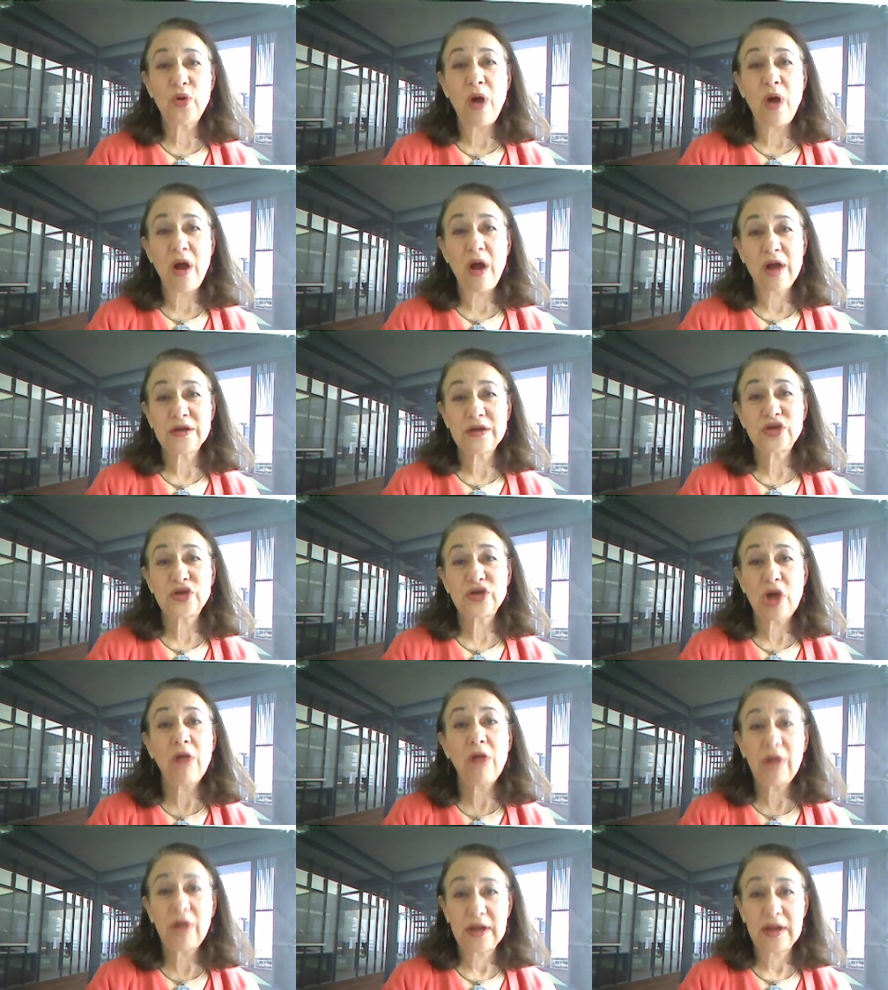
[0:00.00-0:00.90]
you are
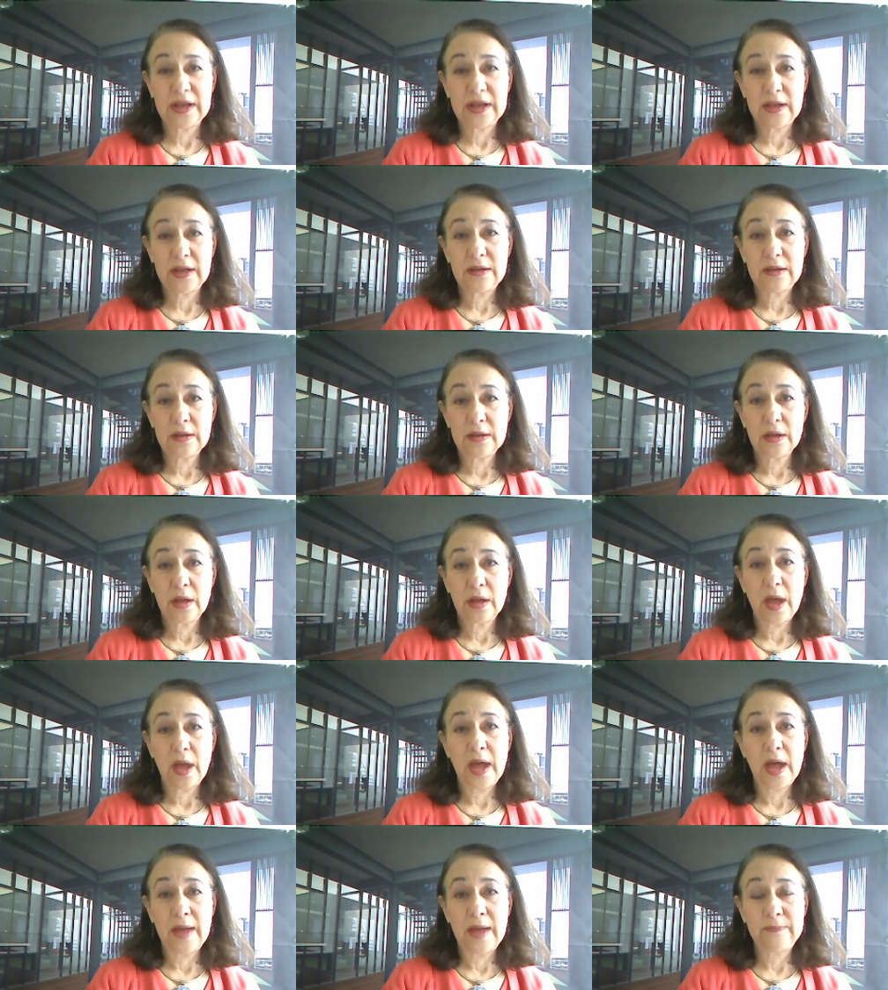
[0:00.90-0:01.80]
totally
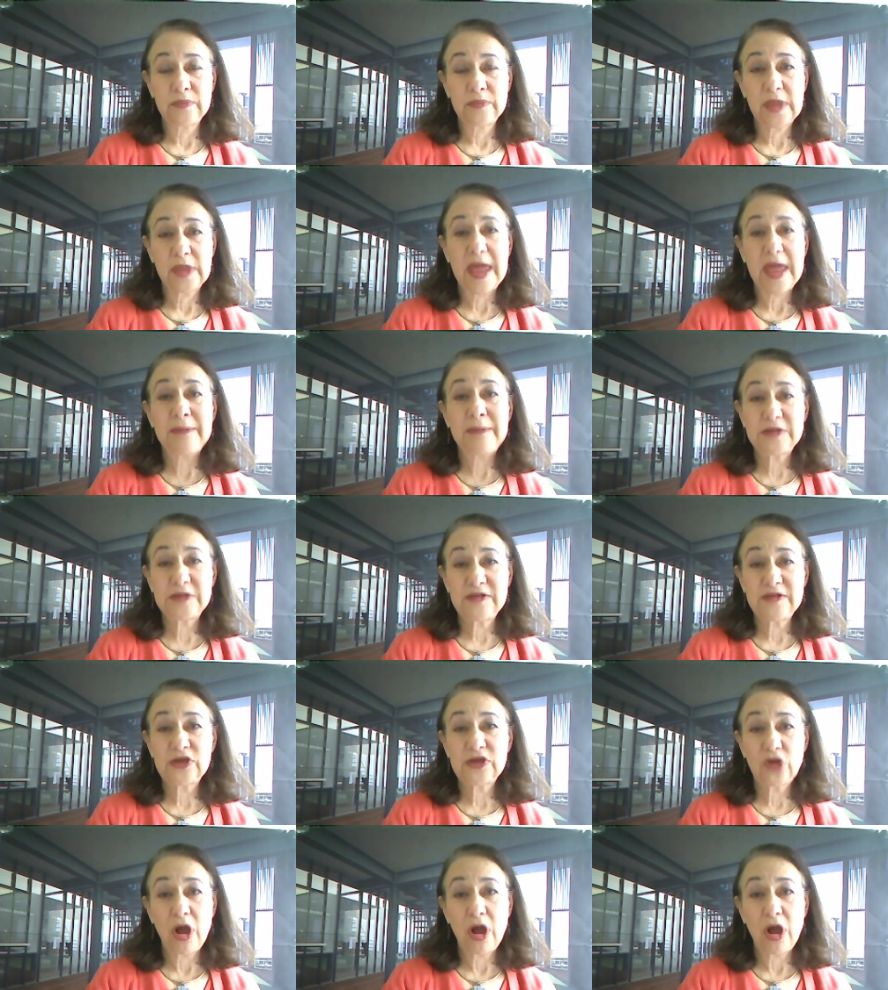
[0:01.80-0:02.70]
um, kept
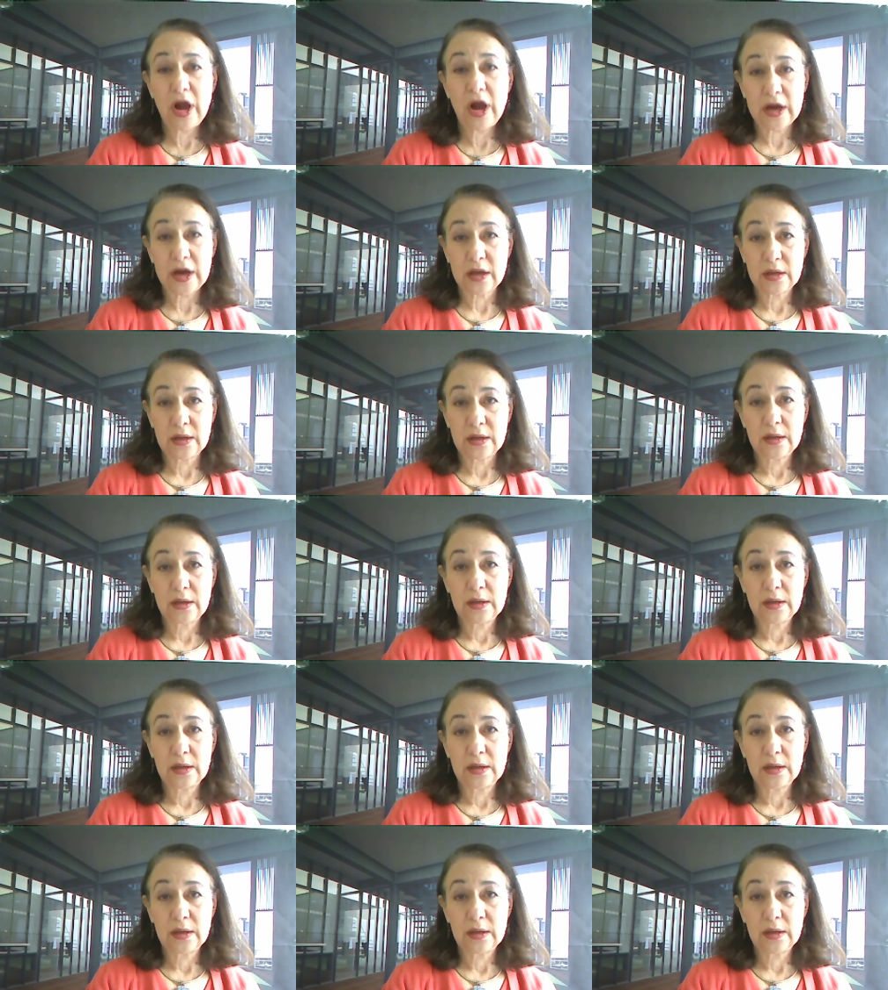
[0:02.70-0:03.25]
in the dark